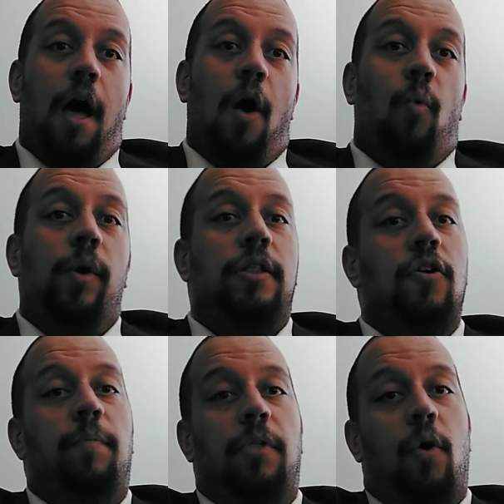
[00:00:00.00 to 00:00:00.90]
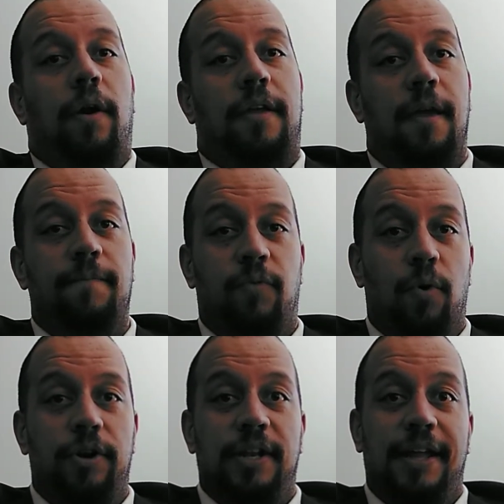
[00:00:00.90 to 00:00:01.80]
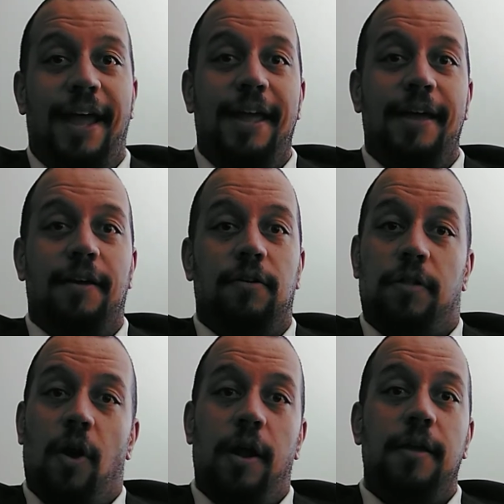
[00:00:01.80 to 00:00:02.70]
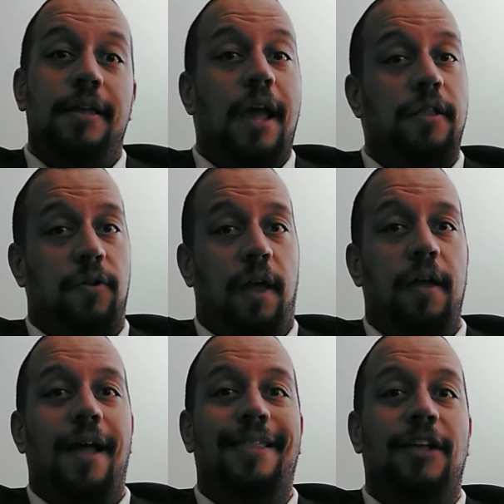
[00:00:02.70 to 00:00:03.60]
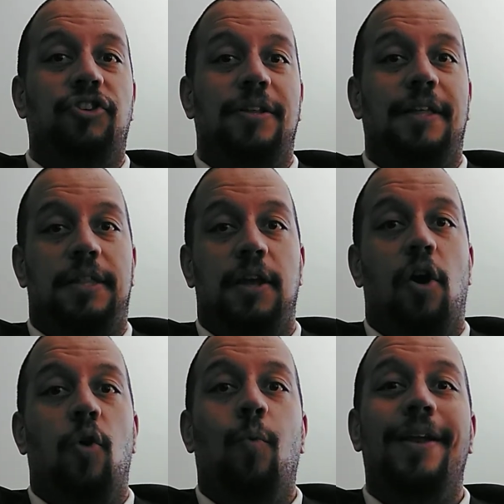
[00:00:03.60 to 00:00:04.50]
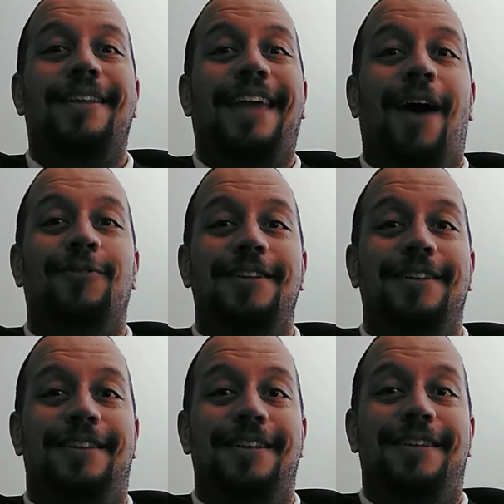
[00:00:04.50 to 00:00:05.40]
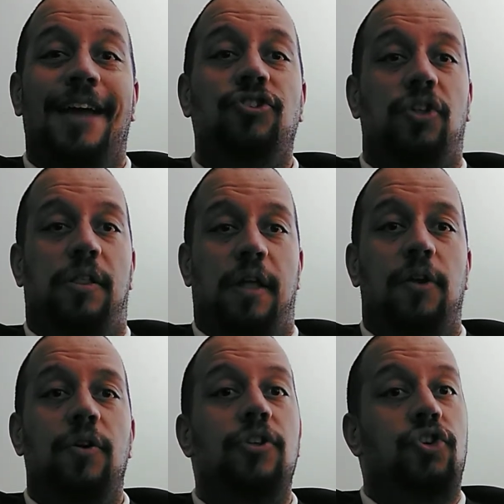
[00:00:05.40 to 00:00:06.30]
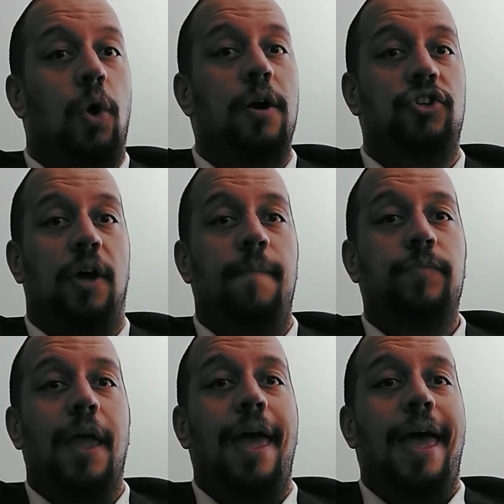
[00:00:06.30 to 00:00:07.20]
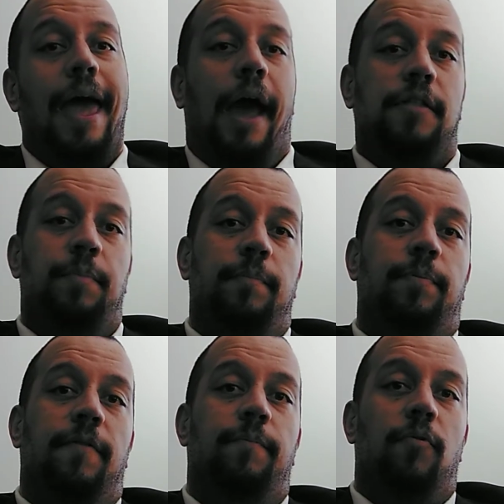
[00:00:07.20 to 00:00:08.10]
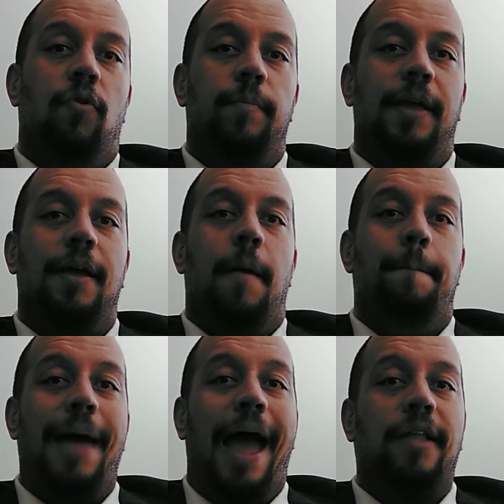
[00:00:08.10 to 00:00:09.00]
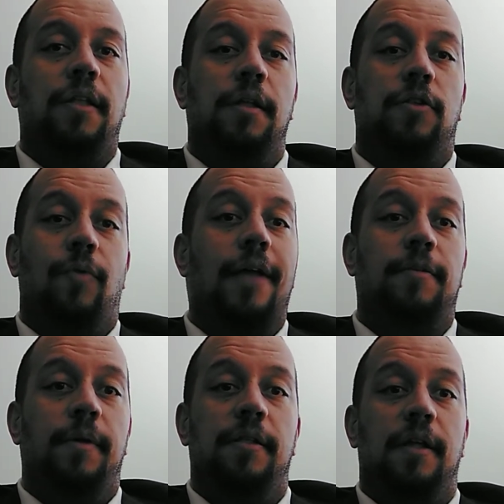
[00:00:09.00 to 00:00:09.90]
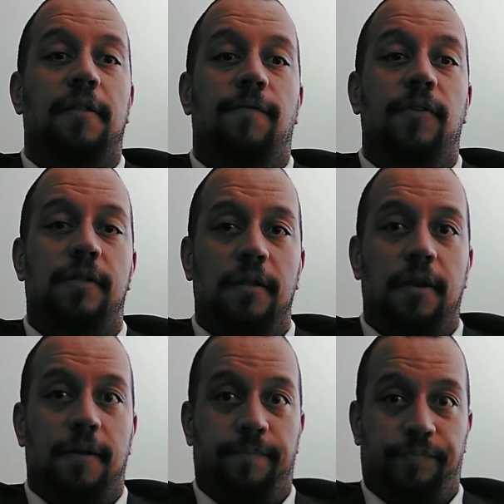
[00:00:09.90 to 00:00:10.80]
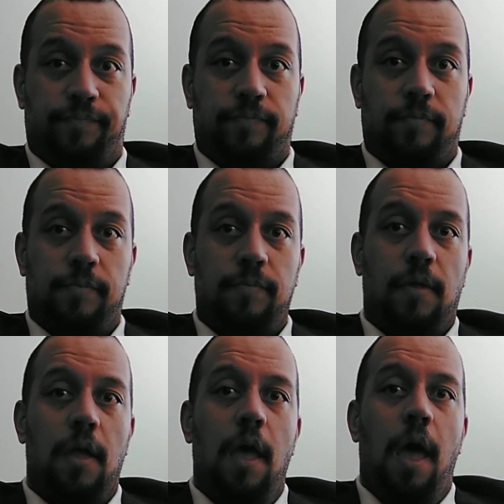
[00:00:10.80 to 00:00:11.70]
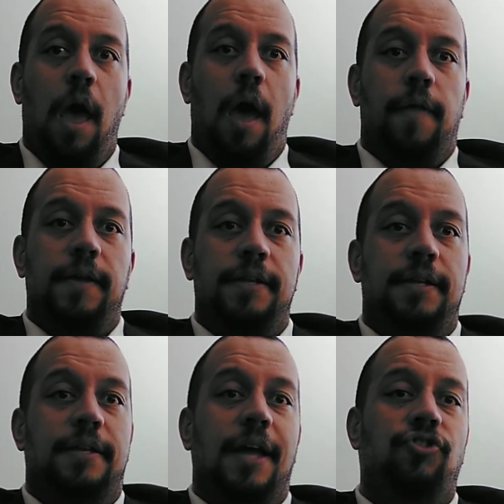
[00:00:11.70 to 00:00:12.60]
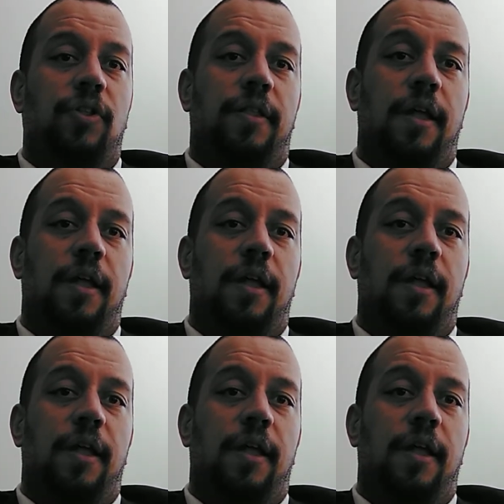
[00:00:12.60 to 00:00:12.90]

A whistleblower came forward yesterday, alleging that the Irwin County Detention Center in Georgia has been performing mass hysterectomies at the facility. The detention